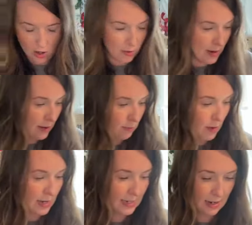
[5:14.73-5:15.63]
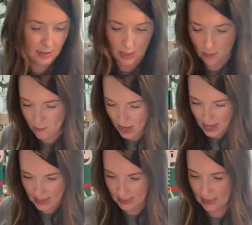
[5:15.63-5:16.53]
all the way right down to the
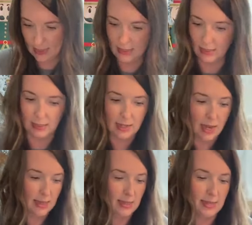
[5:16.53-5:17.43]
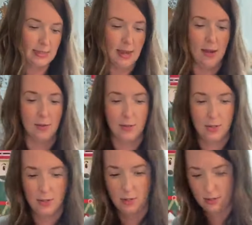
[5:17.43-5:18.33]
base to cut these
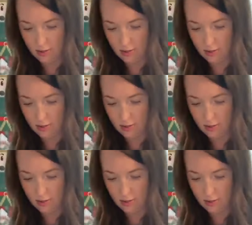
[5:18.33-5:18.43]
out.